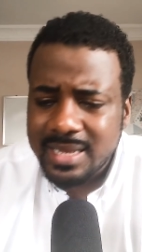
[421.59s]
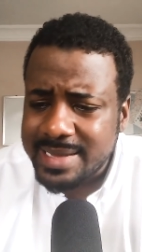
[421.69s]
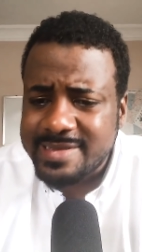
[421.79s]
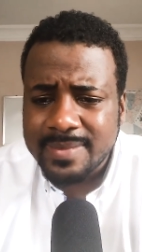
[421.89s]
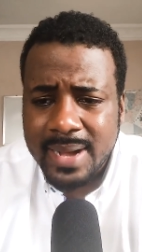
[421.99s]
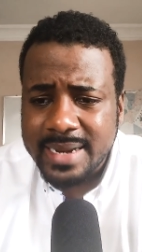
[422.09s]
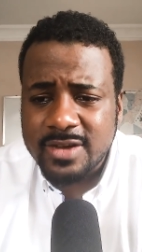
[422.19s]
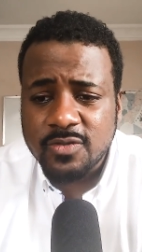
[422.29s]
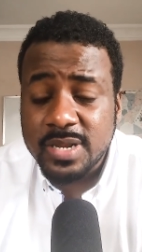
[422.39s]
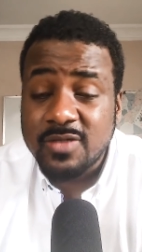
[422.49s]
Let somebody
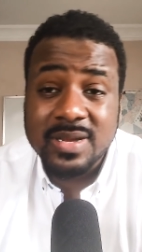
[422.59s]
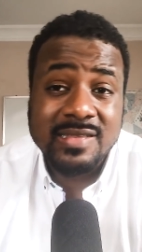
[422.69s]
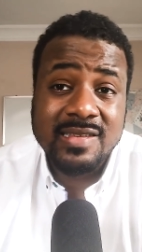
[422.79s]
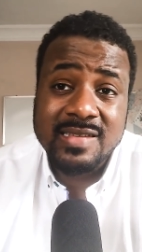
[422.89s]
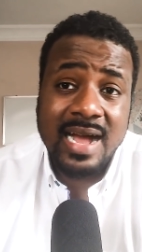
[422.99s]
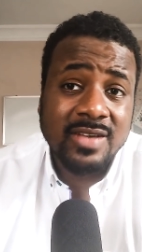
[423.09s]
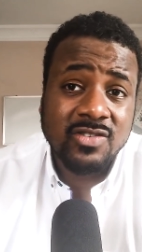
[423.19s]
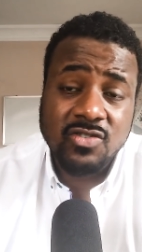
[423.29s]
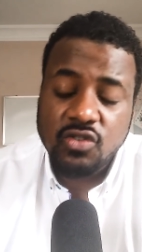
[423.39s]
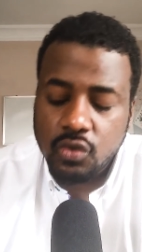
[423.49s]
else beat us, because this guy is
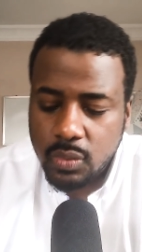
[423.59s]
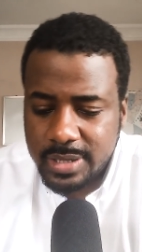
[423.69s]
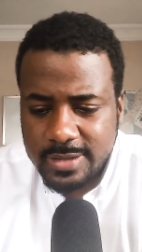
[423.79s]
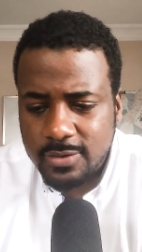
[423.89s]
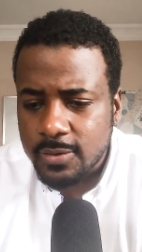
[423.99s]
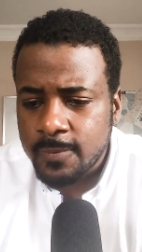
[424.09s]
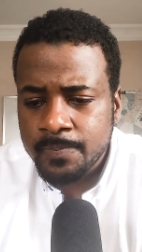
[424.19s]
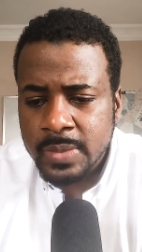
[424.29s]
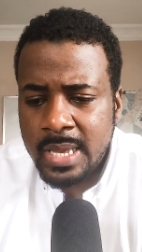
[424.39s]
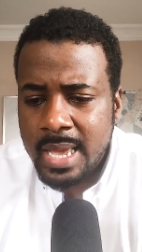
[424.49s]
just too lethal.
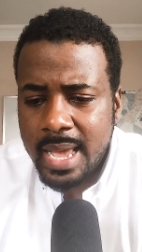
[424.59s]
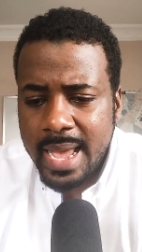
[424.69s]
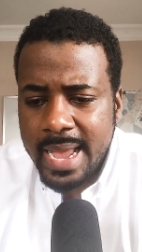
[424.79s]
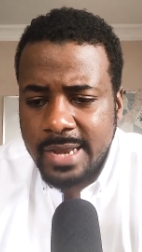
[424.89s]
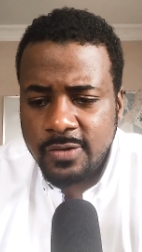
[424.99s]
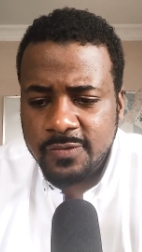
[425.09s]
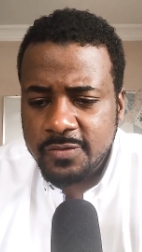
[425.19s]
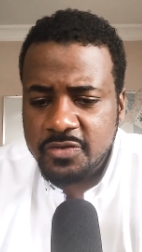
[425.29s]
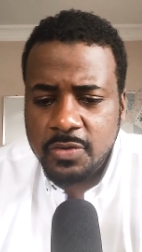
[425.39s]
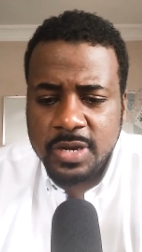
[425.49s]
And if
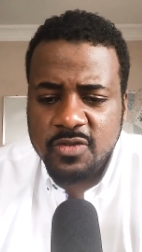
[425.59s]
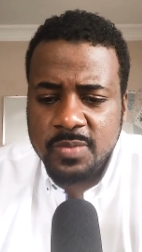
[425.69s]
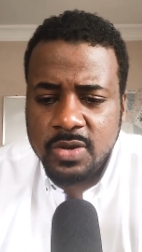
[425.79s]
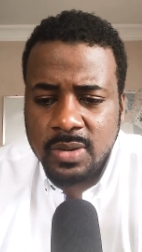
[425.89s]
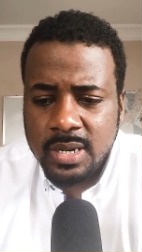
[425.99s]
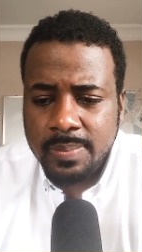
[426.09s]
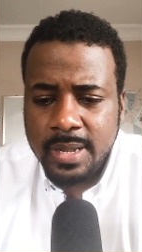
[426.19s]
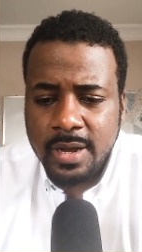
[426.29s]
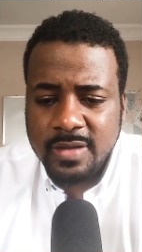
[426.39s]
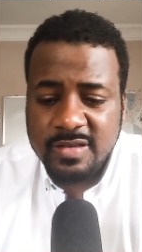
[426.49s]
you see what he's been doing in the
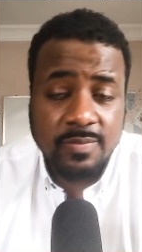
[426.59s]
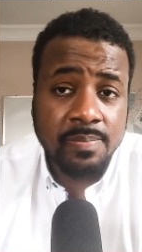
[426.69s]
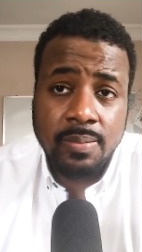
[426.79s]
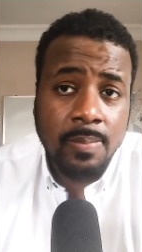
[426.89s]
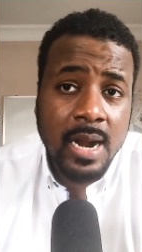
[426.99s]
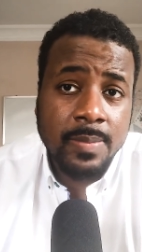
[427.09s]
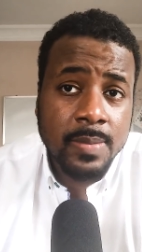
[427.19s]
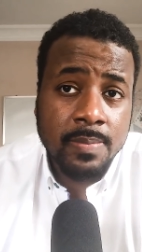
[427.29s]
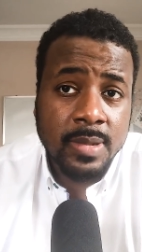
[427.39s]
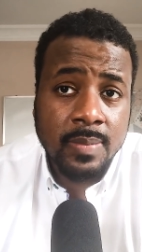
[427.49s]
playoffs, he's probably
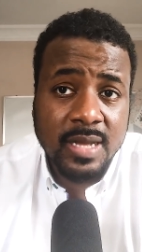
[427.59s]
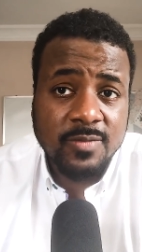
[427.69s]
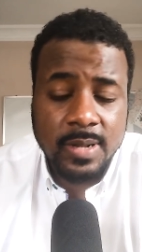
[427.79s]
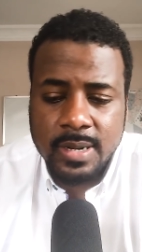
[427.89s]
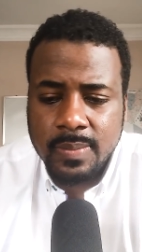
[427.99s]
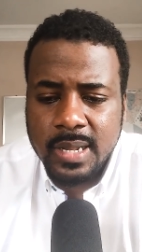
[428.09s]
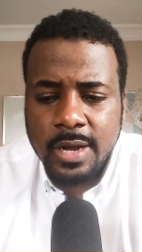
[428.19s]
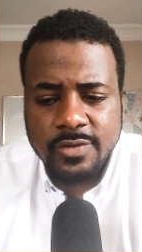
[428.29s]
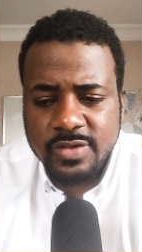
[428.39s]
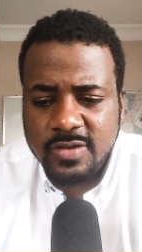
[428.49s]
been the best player in the
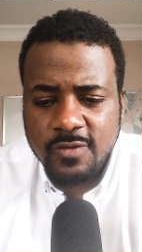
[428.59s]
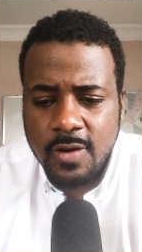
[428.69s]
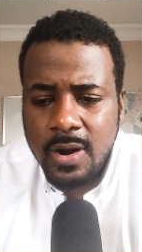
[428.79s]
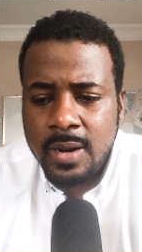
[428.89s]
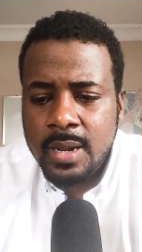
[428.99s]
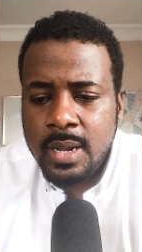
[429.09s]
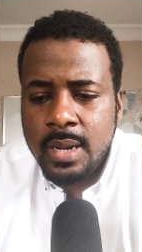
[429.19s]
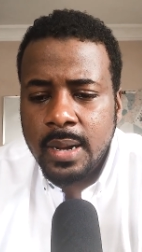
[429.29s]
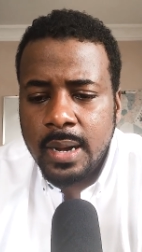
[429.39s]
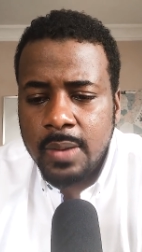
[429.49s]
playoffs thus far,
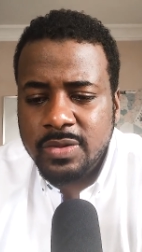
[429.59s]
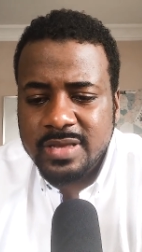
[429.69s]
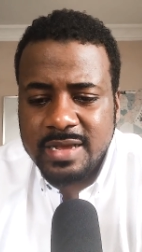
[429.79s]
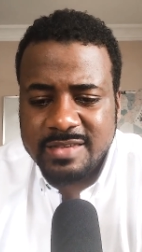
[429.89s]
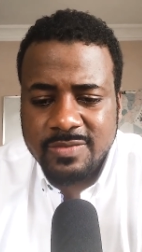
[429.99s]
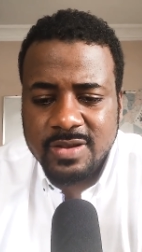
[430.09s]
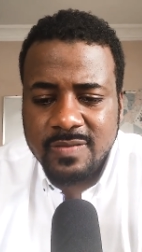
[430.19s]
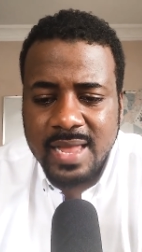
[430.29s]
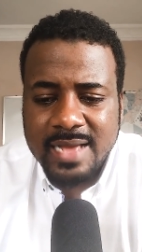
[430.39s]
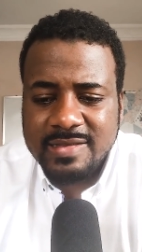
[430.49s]
with the exception
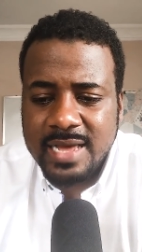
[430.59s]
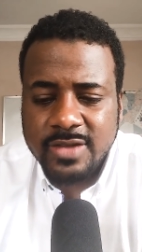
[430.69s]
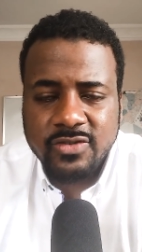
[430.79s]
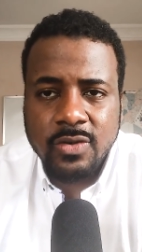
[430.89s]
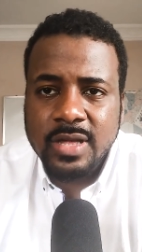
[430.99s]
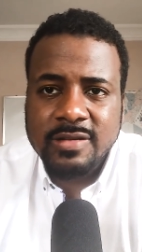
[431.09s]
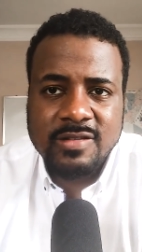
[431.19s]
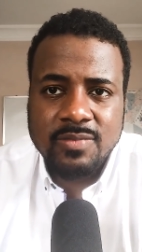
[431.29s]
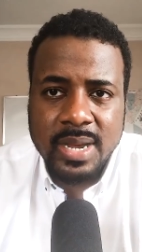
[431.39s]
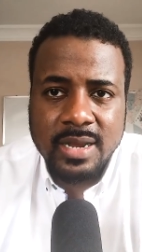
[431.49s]
of last night. So they
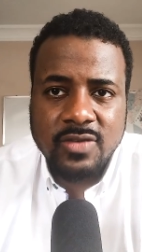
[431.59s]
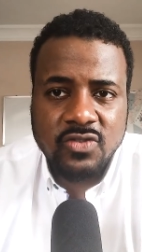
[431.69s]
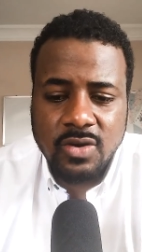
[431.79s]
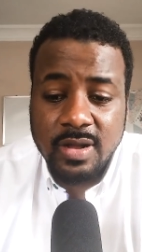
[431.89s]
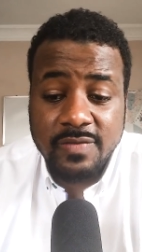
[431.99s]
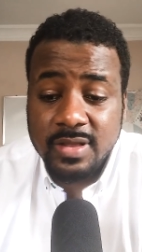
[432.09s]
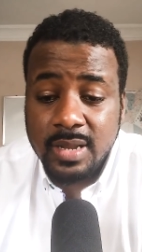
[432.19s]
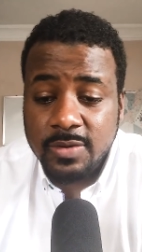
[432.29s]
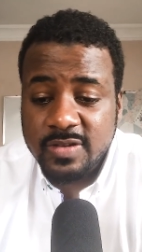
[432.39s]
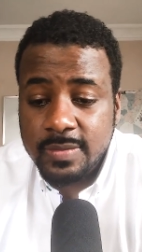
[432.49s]
just made a concerted effort to
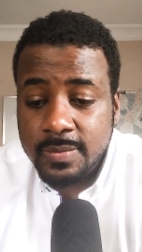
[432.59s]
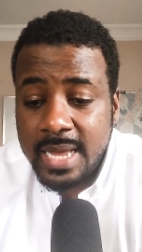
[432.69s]
double-team.